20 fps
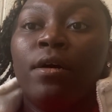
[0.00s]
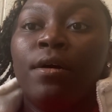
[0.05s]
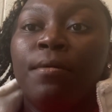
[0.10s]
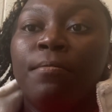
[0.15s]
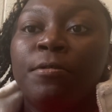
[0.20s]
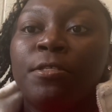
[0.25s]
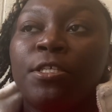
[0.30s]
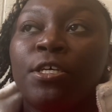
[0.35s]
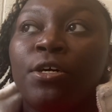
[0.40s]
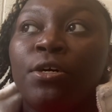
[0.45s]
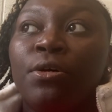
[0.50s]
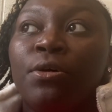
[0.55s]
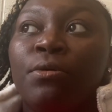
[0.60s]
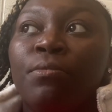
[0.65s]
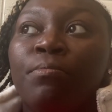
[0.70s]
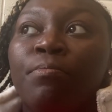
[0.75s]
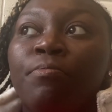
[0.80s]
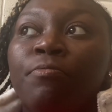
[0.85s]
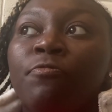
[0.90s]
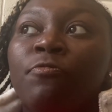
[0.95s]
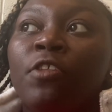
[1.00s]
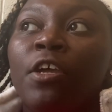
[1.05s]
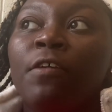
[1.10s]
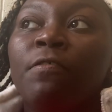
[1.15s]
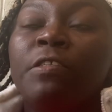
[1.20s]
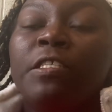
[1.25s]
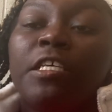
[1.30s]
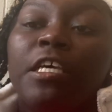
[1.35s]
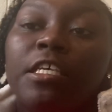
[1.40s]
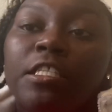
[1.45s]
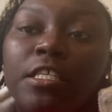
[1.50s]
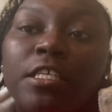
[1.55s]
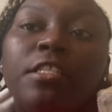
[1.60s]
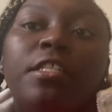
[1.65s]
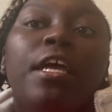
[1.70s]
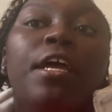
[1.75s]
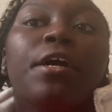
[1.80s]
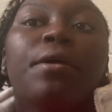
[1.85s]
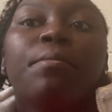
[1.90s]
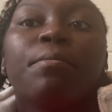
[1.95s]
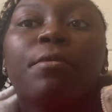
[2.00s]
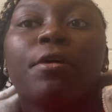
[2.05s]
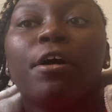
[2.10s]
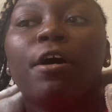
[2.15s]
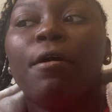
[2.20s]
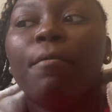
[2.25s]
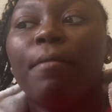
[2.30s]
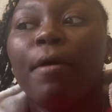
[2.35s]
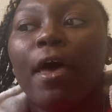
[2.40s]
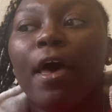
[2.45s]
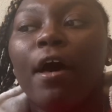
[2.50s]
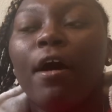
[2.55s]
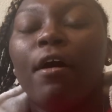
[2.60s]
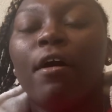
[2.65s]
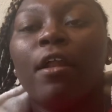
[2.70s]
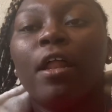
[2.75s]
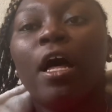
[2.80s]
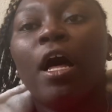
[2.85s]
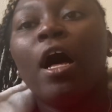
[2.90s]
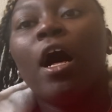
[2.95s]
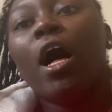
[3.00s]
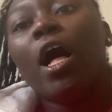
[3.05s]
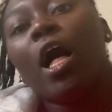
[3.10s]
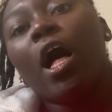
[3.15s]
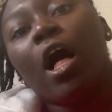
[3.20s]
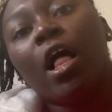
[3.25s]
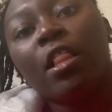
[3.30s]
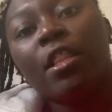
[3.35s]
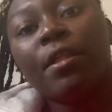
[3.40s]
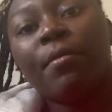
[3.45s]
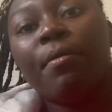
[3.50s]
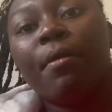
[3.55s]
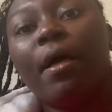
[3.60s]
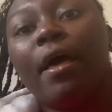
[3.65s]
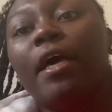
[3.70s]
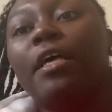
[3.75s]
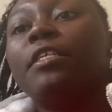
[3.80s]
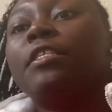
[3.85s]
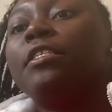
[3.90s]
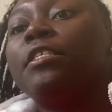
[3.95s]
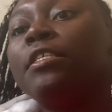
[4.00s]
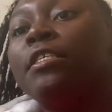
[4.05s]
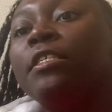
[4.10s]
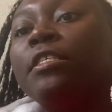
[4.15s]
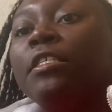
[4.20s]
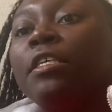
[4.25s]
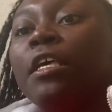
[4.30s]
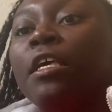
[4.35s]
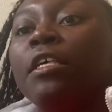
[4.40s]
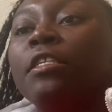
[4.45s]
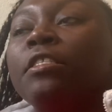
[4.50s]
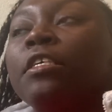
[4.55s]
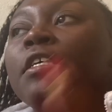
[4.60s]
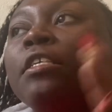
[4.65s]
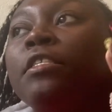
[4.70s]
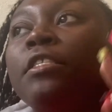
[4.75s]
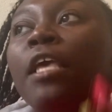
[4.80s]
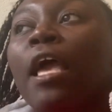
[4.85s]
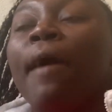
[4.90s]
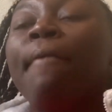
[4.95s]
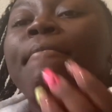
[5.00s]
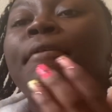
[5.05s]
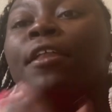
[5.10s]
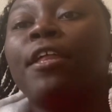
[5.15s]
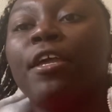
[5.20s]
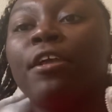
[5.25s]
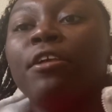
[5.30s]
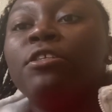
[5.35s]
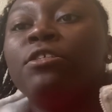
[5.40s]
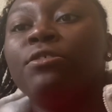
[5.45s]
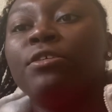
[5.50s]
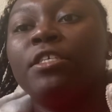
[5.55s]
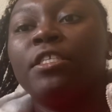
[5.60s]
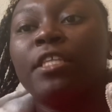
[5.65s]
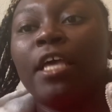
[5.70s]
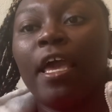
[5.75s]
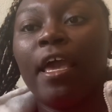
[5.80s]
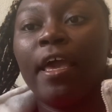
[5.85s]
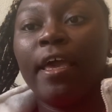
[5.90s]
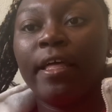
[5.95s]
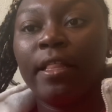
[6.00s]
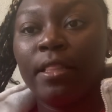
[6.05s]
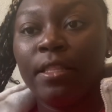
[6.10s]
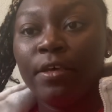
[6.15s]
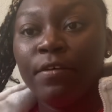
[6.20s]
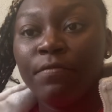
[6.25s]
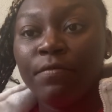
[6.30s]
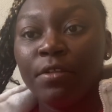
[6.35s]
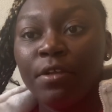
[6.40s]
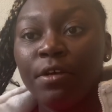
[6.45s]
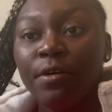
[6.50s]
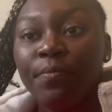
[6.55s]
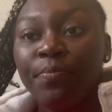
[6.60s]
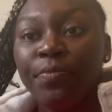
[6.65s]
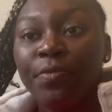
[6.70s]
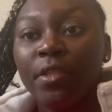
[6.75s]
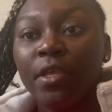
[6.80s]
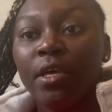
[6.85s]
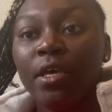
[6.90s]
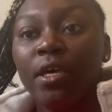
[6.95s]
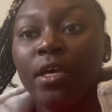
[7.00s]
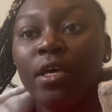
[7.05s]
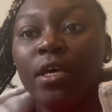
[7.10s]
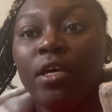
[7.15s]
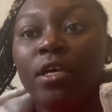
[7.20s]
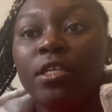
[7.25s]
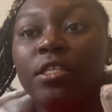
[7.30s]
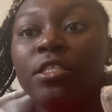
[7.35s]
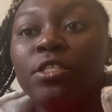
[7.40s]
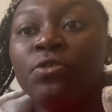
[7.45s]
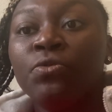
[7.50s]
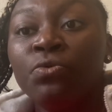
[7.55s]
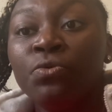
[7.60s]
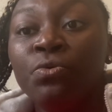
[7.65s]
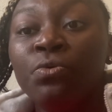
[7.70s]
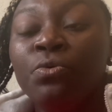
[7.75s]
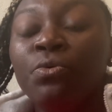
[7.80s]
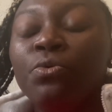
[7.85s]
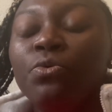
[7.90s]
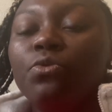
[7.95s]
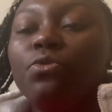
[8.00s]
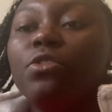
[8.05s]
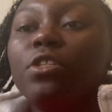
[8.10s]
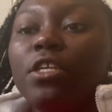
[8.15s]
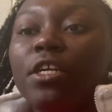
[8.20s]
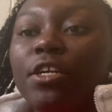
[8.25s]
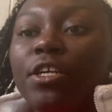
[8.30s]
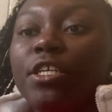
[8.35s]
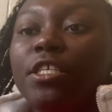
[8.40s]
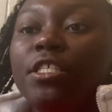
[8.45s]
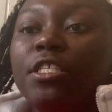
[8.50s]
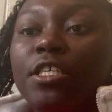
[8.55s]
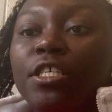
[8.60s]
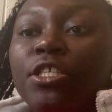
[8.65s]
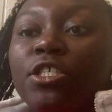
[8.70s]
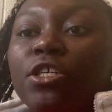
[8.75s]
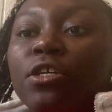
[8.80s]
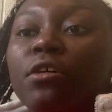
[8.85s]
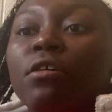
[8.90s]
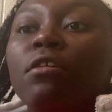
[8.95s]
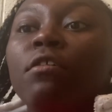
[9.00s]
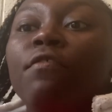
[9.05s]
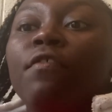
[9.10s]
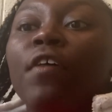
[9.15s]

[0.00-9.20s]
So they've tested the compound all the past seasons and see how many injuries they had left up to their decision of